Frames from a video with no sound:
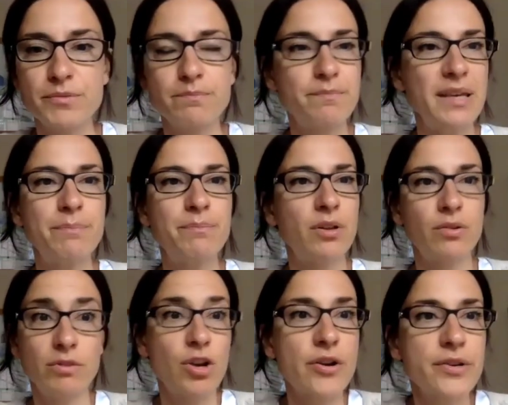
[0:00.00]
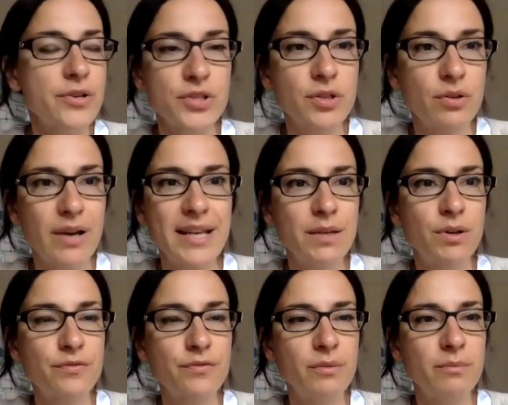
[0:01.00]
people, learners, you know,
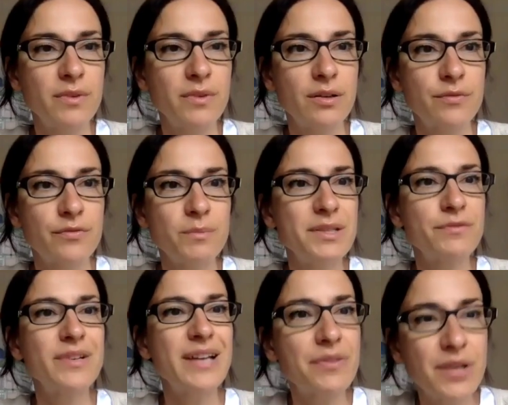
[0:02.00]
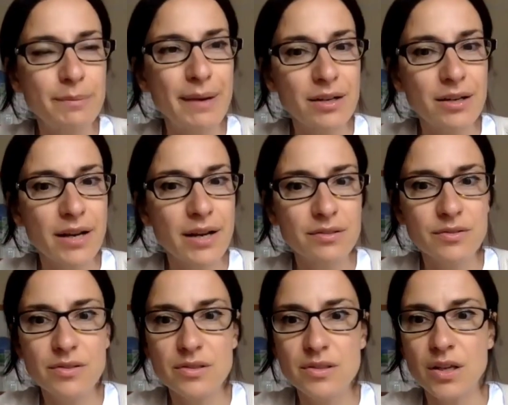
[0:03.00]
anyone from different ethnic
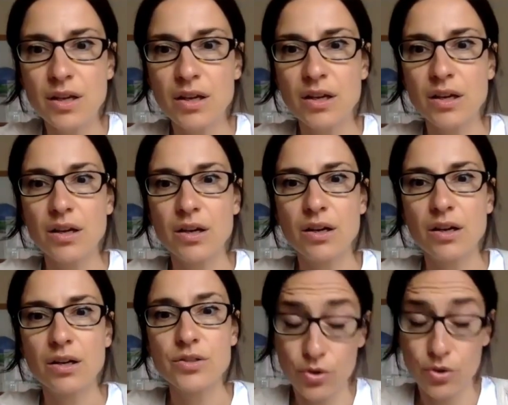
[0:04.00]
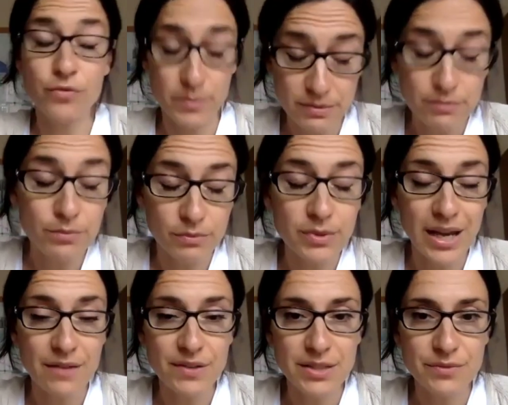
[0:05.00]
backgrounds, so from
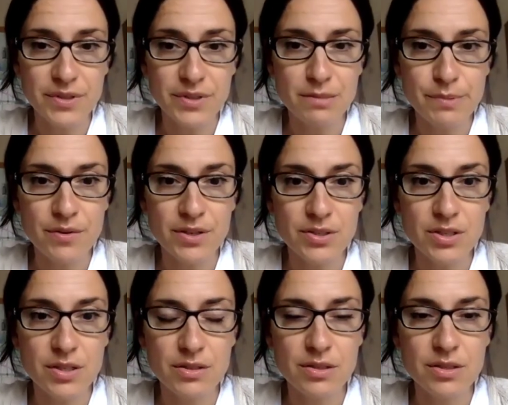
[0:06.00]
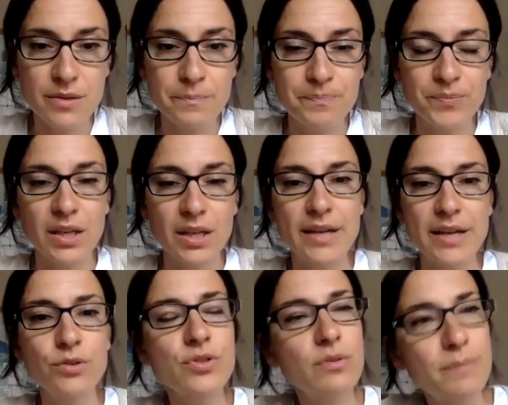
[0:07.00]
having different experiences, and
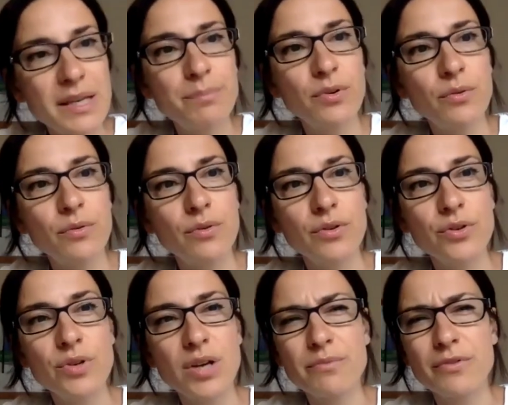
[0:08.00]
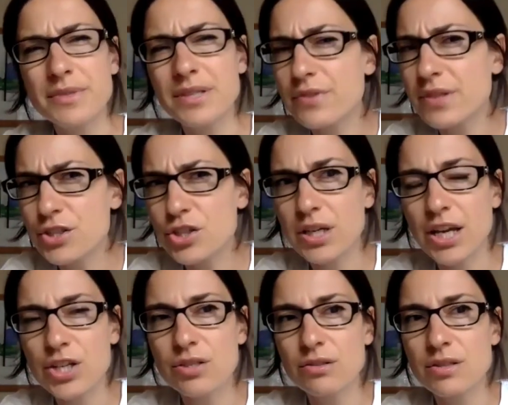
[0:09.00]
also people who come from different
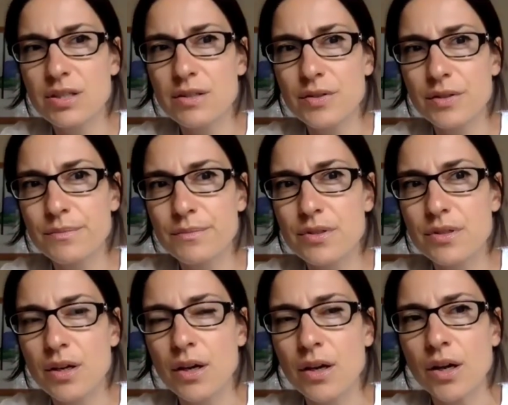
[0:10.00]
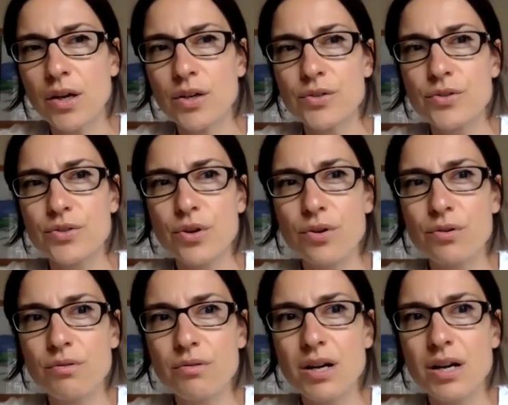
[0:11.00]
educational systems.
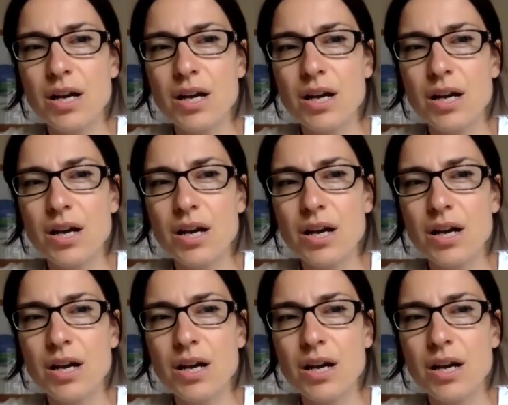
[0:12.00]
So